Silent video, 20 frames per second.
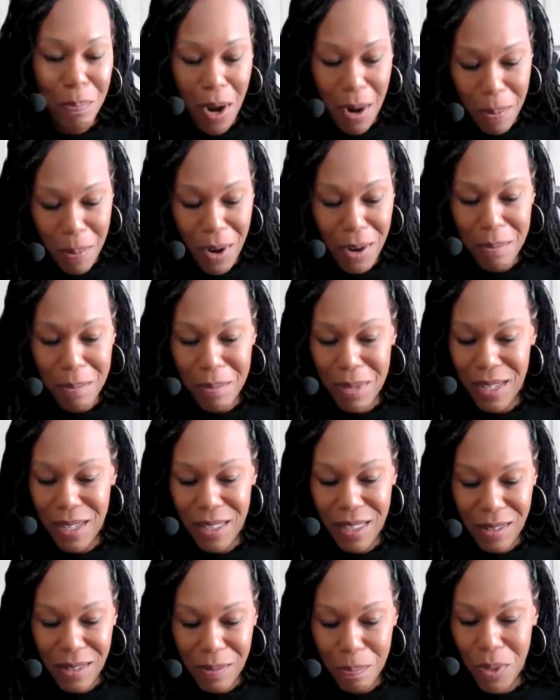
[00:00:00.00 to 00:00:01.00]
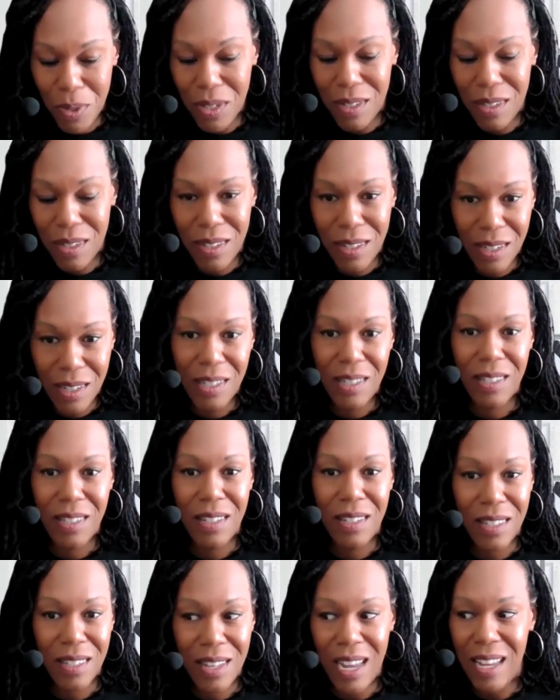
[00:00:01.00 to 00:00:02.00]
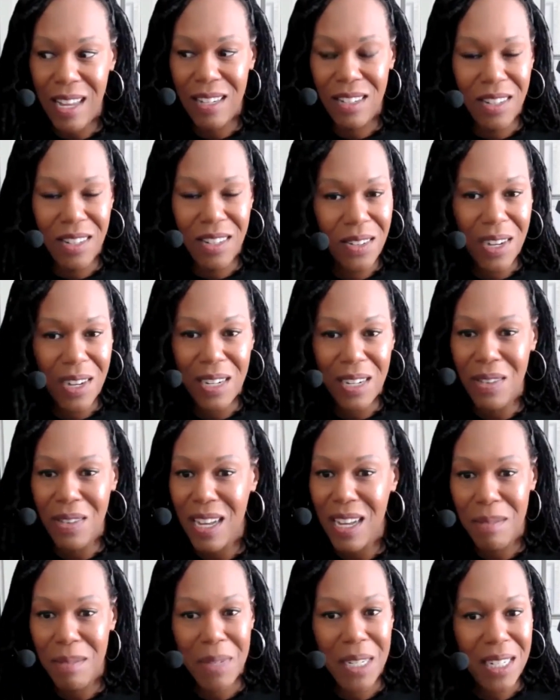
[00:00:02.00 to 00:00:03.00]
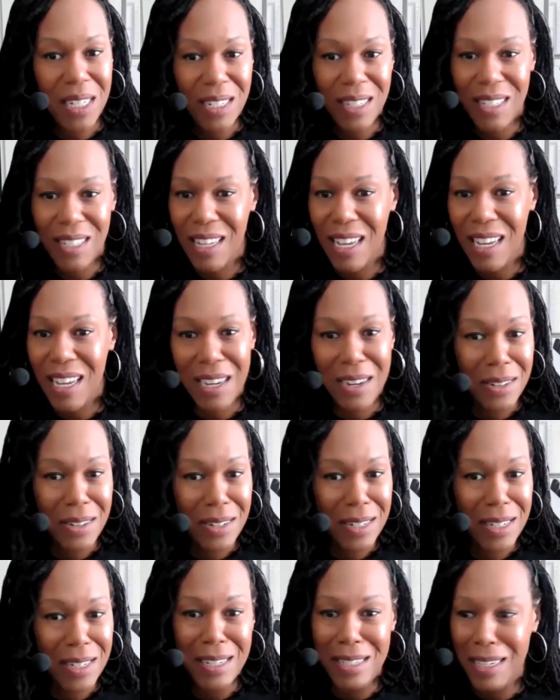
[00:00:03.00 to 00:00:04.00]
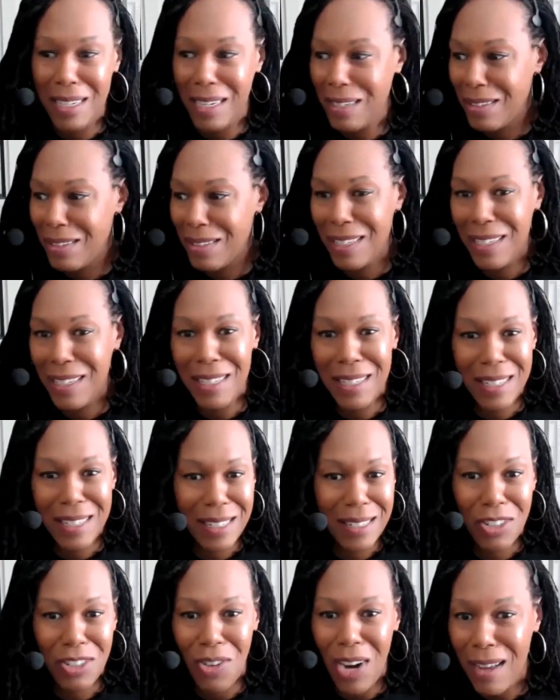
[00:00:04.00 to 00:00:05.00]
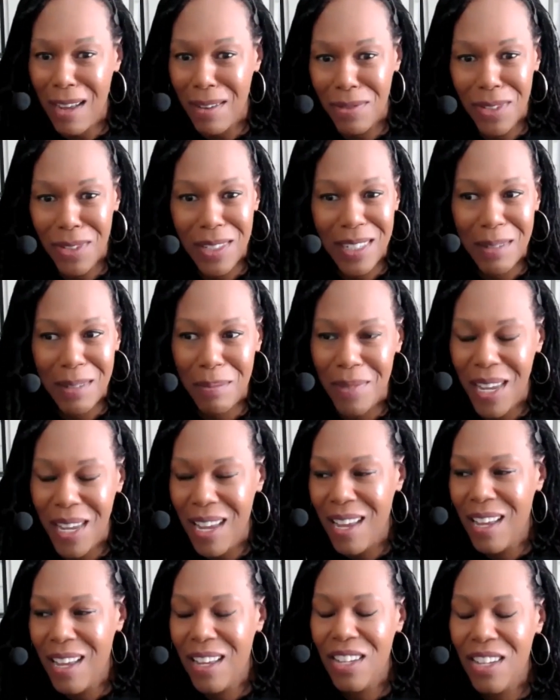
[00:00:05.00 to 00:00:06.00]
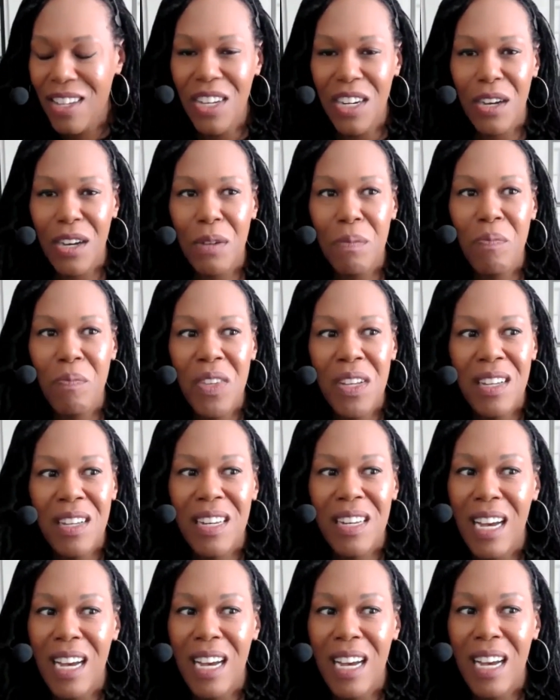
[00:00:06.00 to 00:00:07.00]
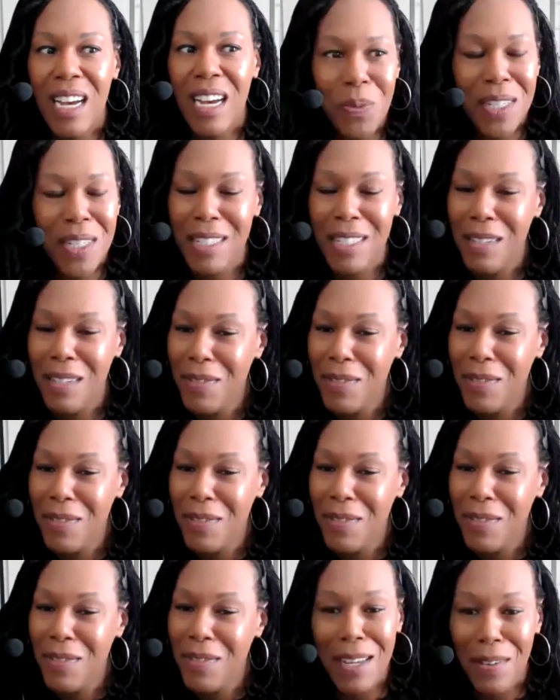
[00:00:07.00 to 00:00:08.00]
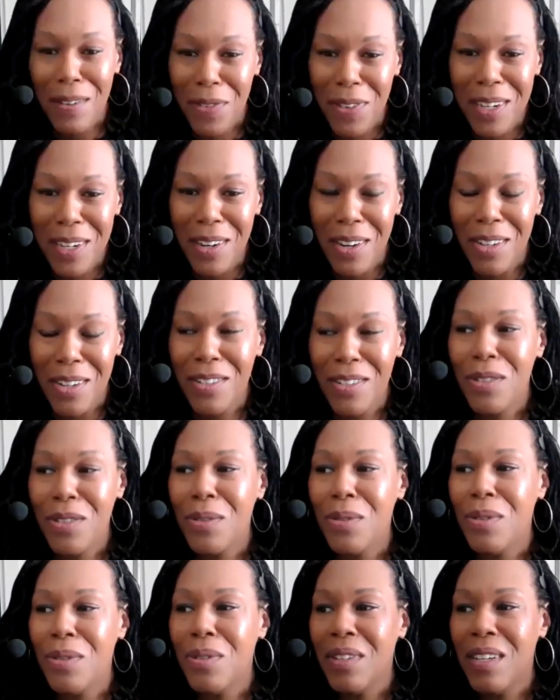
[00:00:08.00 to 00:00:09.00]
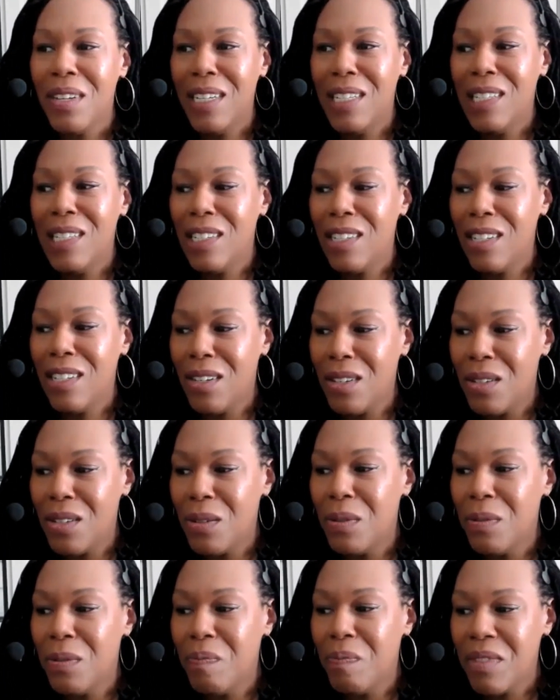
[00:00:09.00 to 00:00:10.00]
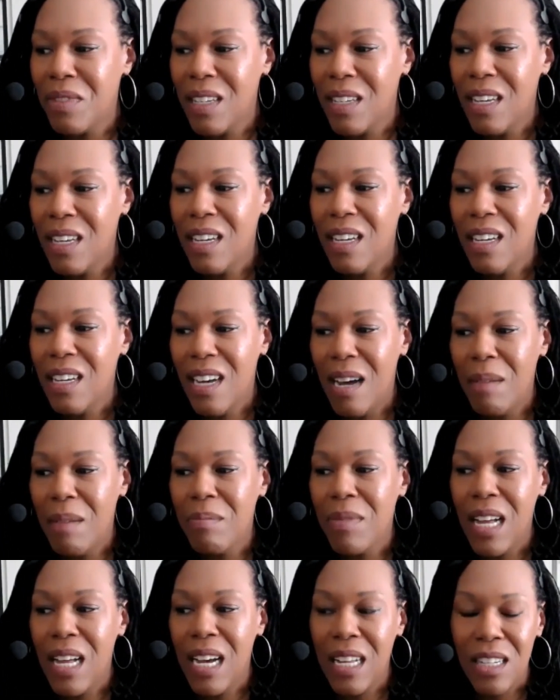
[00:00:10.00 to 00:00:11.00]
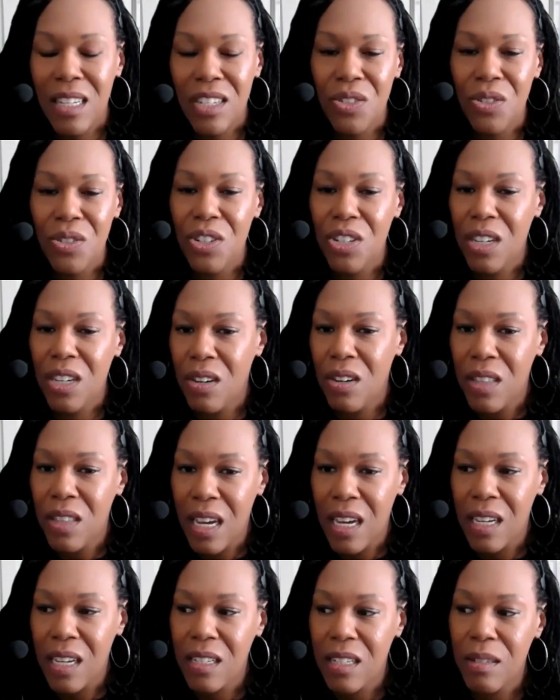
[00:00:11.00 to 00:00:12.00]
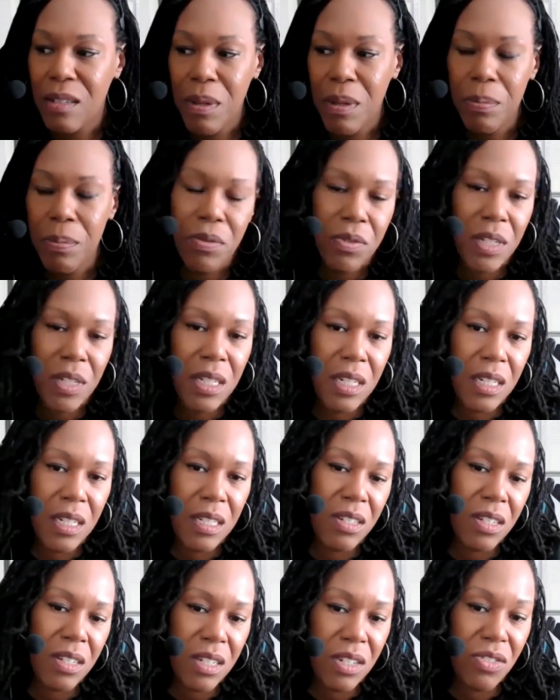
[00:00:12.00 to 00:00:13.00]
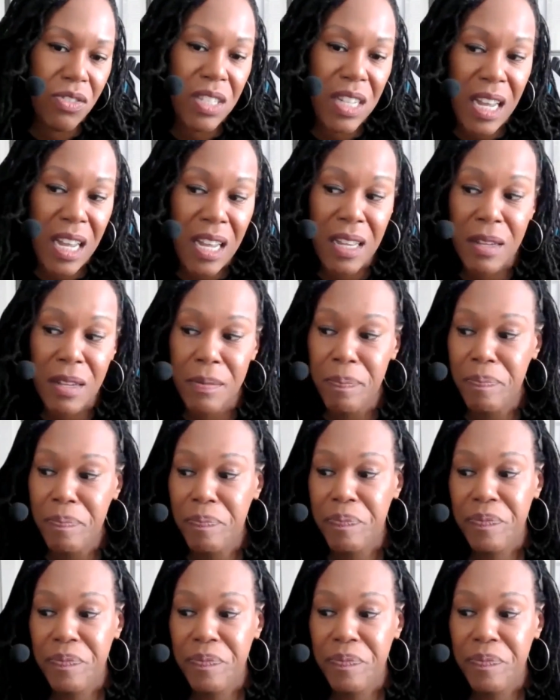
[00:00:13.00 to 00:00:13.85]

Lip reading: apartment, their books, their this, that. I don't got money to get hair done, nails done, and travel, and not everyone's living the life in law school. And so I'm glad that you share that, because people really need to understand